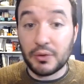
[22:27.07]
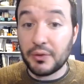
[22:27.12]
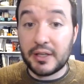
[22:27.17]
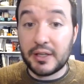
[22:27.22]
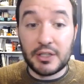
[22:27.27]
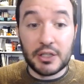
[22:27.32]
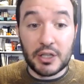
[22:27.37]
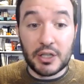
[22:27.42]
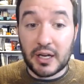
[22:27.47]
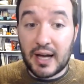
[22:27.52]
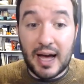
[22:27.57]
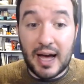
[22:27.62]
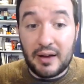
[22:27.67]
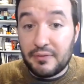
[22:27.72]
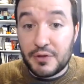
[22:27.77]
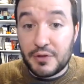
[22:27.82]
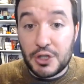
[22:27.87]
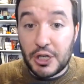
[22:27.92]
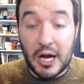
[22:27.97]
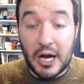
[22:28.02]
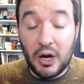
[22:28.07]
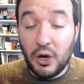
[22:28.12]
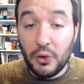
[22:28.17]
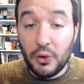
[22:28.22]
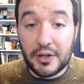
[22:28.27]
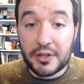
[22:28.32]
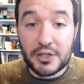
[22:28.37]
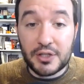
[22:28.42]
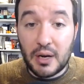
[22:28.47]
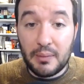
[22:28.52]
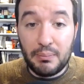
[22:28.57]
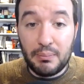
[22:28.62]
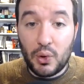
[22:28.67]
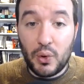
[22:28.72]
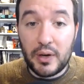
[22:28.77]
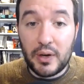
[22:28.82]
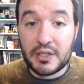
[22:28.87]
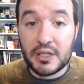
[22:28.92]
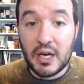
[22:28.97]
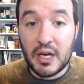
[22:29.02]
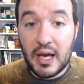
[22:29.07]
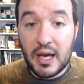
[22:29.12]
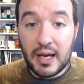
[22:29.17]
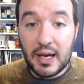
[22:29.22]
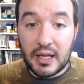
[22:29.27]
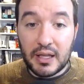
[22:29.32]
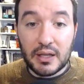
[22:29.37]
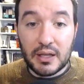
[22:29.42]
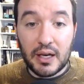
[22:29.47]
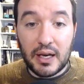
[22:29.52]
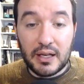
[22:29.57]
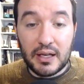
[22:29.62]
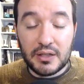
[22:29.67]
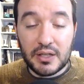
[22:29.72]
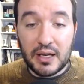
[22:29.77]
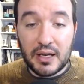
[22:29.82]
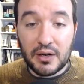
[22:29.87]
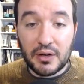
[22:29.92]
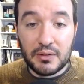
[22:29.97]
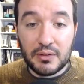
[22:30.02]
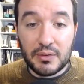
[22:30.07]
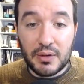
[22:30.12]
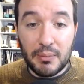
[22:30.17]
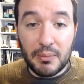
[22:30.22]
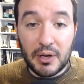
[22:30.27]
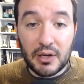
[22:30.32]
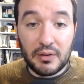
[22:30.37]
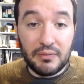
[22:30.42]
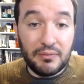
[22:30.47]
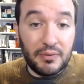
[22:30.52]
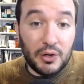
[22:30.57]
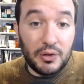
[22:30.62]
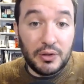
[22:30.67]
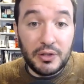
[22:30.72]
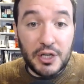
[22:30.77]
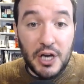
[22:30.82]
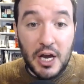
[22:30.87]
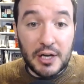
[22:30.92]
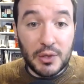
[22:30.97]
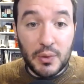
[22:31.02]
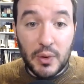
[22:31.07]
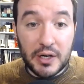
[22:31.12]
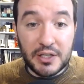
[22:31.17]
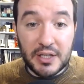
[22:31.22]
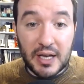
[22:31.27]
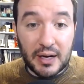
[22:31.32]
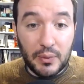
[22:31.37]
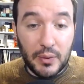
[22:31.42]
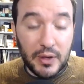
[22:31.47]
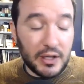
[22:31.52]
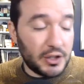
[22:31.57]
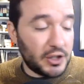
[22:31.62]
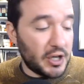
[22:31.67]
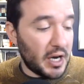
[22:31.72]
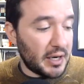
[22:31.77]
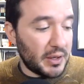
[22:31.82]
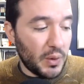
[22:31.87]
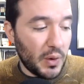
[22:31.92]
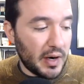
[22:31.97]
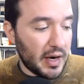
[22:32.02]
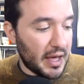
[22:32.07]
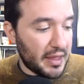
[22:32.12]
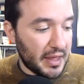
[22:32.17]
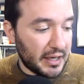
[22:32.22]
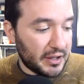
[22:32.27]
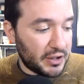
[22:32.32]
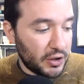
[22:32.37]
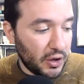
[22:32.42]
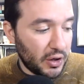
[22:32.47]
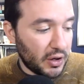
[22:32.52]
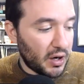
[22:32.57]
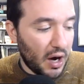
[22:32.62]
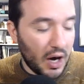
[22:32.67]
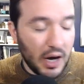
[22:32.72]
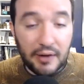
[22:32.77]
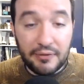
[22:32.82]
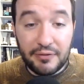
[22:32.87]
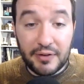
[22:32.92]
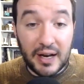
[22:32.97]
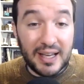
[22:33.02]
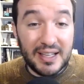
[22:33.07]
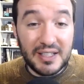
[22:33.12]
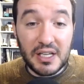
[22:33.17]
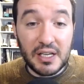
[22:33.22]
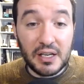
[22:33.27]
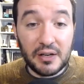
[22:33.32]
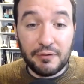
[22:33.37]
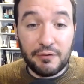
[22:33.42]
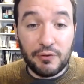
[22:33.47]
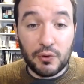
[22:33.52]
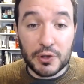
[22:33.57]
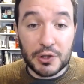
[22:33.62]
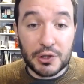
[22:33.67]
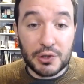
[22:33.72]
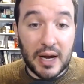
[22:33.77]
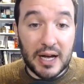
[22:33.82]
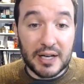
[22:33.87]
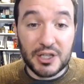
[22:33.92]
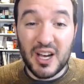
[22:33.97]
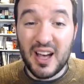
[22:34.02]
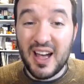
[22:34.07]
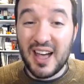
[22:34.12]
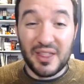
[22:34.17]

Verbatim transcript: They just it kind of gelled at some point in in in the middle of early January, second week of January, and they took off an 18 and four stretch.